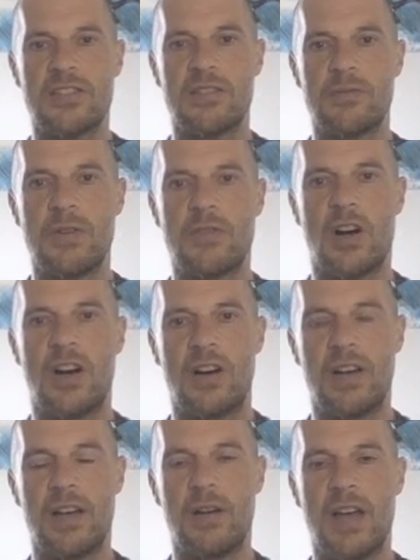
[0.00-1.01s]
we've got
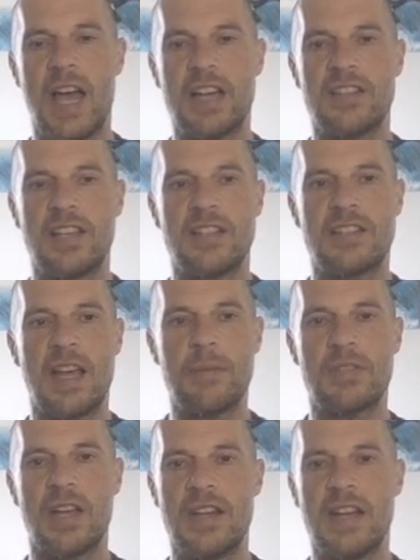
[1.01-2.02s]
our
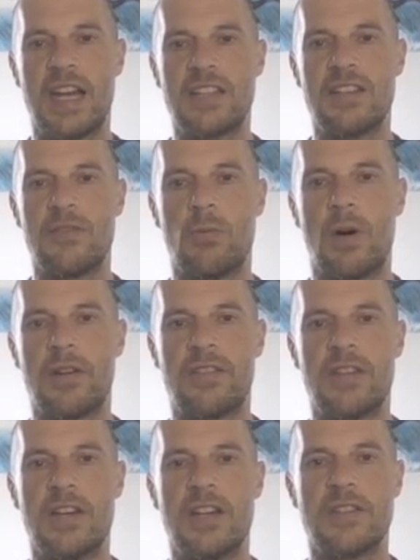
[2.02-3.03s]
x-intercepts at negative
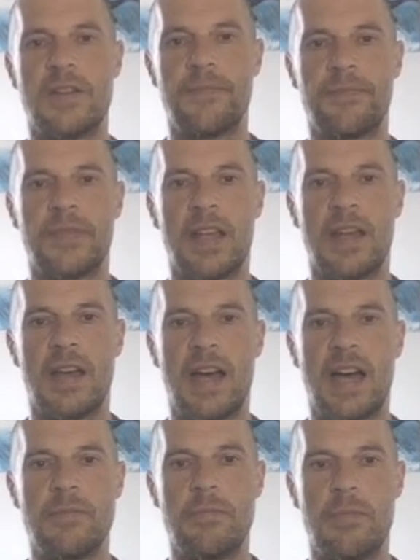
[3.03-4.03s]
1/3
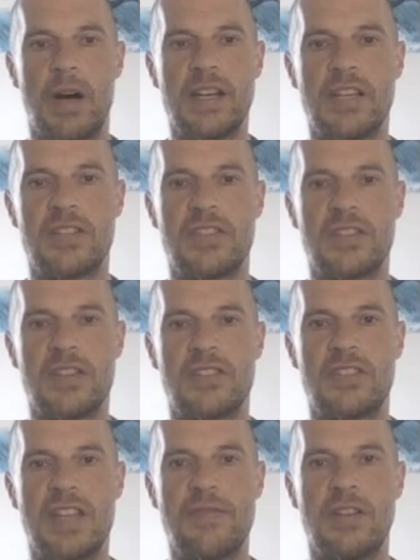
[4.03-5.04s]
and minus
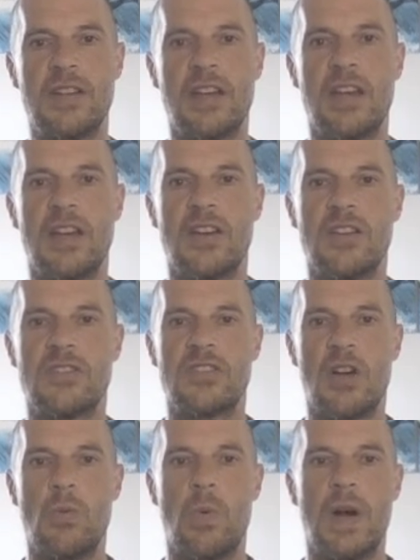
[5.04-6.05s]
7.
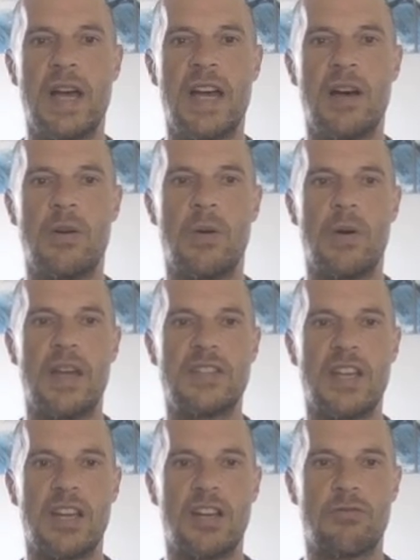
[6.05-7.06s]
So where is
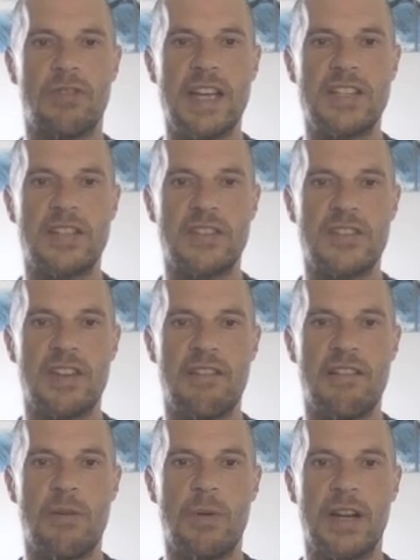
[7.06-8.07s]
it greater than
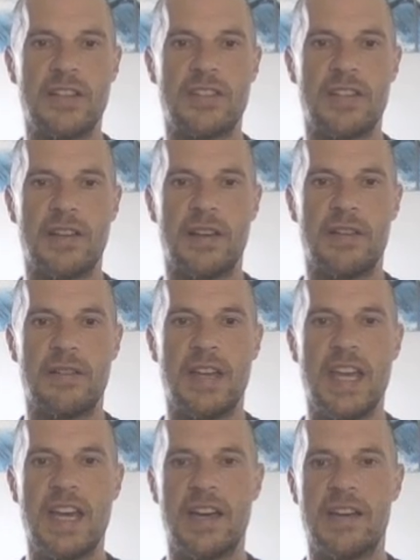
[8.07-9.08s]
0? Well, it's
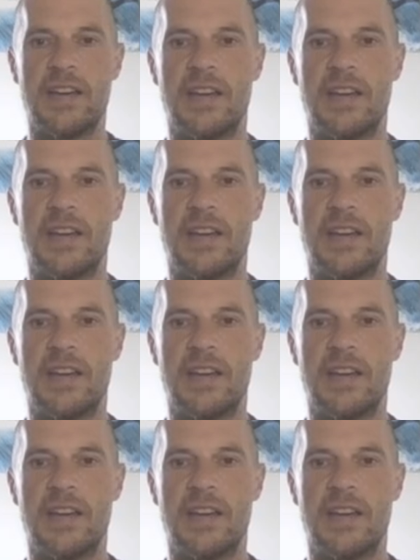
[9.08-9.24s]
here